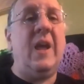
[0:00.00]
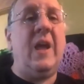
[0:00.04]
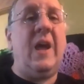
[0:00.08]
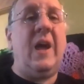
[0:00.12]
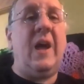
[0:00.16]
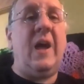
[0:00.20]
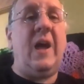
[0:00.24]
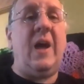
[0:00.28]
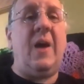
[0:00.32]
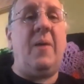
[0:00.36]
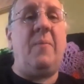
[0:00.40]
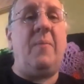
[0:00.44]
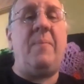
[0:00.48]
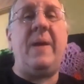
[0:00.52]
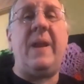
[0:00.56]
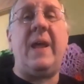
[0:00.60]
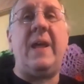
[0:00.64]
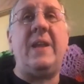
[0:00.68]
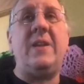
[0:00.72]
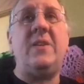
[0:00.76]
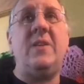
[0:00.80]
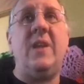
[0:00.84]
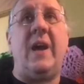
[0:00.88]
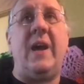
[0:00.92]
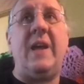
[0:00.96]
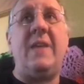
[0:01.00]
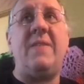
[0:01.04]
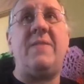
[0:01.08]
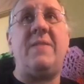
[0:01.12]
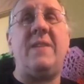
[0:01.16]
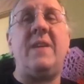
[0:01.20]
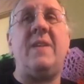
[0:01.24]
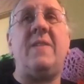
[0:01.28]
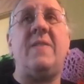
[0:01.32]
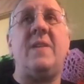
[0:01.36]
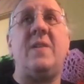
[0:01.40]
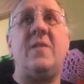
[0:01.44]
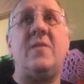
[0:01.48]
but I
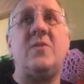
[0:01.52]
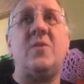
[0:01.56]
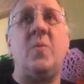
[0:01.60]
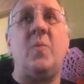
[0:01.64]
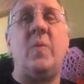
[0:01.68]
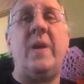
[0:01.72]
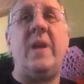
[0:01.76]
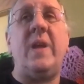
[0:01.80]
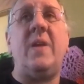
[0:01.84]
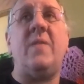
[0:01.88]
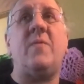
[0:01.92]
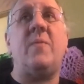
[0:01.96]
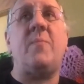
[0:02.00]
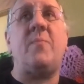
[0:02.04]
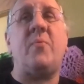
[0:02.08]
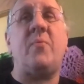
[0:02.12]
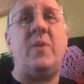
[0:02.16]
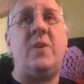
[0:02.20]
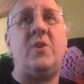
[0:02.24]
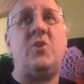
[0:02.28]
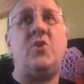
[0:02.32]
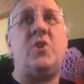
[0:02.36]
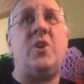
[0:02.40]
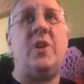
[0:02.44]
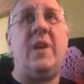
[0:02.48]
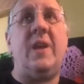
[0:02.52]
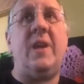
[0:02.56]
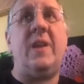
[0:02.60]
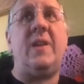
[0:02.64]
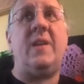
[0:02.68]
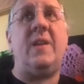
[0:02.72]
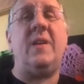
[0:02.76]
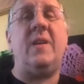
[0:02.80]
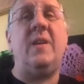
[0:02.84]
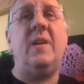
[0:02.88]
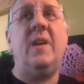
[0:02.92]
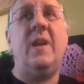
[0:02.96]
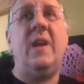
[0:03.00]
think there's a way of
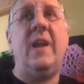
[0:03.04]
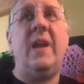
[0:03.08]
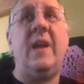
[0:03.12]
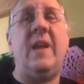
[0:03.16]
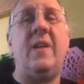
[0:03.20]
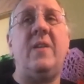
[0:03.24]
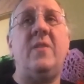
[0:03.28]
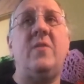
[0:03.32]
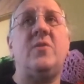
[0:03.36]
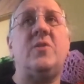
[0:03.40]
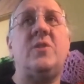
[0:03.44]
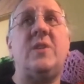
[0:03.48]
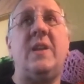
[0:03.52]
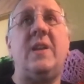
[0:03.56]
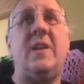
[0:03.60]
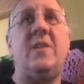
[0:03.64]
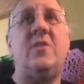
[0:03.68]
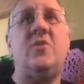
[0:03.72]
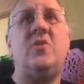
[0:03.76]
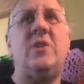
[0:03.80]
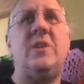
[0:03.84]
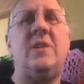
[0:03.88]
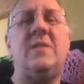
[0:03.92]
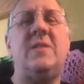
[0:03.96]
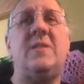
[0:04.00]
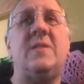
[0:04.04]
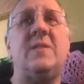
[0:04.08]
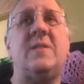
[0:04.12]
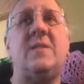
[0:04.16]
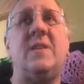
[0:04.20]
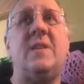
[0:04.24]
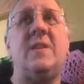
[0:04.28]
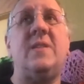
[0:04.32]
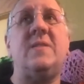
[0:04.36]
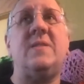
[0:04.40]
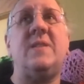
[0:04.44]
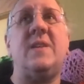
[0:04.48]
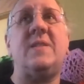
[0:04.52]
appreciating and understanding Jesus
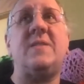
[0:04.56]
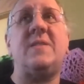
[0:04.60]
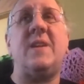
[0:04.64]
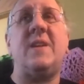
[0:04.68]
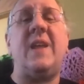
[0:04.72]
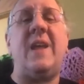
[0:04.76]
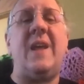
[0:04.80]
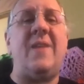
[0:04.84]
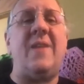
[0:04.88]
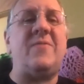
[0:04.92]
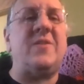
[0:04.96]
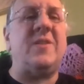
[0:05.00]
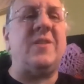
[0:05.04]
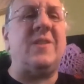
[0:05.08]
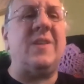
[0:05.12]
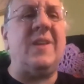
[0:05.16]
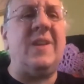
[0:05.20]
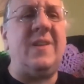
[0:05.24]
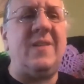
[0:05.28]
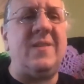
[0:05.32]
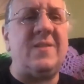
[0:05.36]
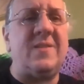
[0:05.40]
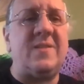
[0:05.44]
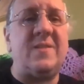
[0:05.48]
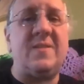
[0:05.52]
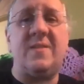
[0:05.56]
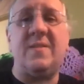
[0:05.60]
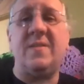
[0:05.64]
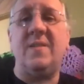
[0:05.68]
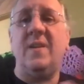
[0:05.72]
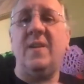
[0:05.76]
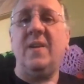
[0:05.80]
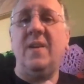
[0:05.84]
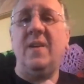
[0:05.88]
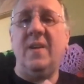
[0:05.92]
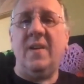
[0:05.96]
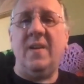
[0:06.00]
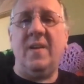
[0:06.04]
that doesn't have to lead us
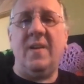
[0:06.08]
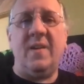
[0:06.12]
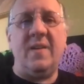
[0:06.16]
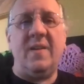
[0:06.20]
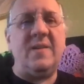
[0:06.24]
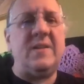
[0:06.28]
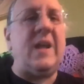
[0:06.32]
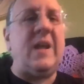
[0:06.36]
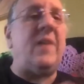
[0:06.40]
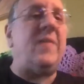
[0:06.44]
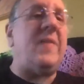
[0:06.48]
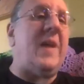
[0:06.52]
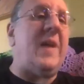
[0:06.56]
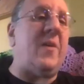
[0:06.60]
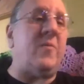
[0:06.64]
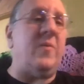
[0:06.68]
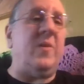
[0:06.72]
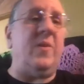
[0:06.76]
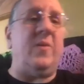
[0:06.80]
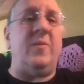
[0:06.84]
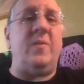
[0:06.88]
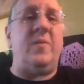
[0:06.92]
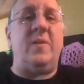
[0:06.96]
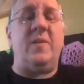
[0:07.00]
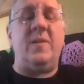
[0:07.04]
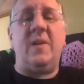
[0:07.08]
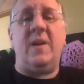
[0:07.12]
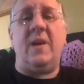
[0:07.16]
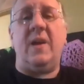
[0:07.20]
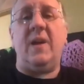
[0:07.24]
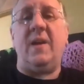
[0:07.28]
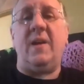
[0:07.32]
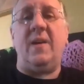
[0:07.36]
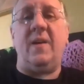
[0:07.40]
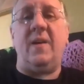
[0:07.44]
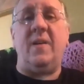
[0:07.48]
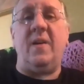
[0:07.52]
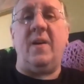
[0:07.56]
down that road
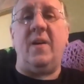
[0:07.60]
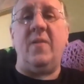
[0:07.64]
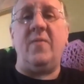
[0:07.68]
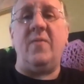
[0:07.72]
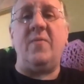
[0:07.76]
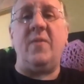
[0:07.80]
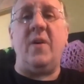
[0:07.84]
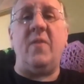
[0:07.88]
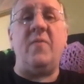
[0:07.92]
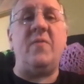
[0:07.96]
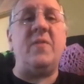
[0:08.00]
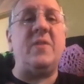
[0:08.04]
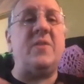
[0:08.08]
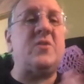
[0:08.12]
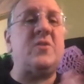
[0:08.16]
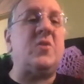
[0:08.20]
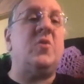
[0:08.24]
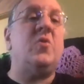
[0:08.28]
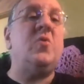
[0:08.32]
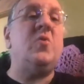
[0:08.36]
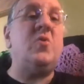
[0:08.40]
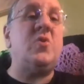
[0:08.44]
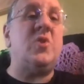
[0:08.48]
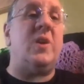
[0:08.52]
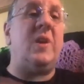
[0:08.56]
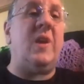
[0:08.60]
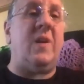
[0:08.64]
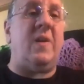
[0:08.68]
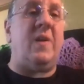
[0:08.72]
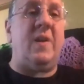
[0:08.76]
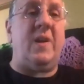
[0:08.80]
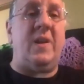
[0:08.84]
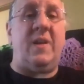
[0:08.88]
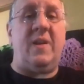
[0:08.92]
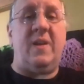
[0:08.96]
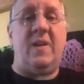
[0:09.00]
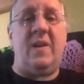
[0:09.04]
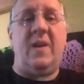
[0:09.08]
of
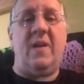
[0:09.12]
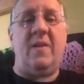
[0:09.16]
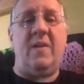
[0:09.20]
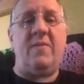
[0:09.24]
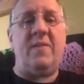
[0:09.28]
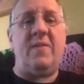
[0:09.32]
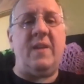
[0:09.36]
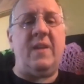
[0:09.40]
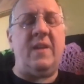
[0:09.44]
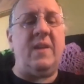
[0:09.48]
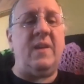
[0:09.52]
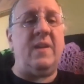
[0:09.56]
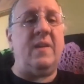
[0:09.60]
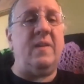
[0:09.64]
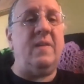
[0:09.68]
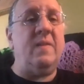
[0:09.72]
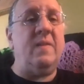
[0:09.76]
exclusionary thinking.